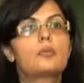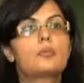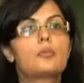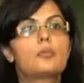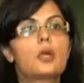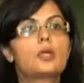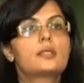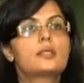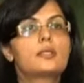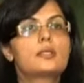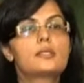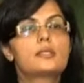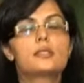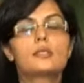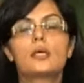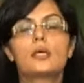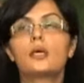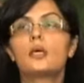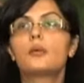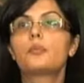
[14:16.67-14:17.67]
brought this
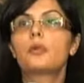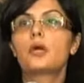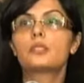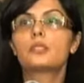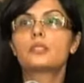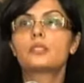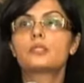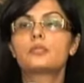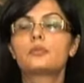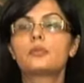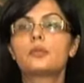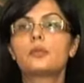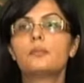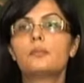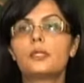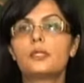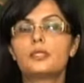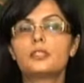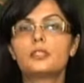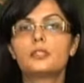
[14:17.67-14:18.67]
process to
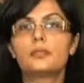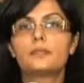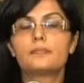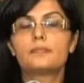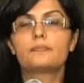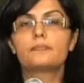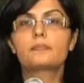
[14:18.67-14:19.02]
completion.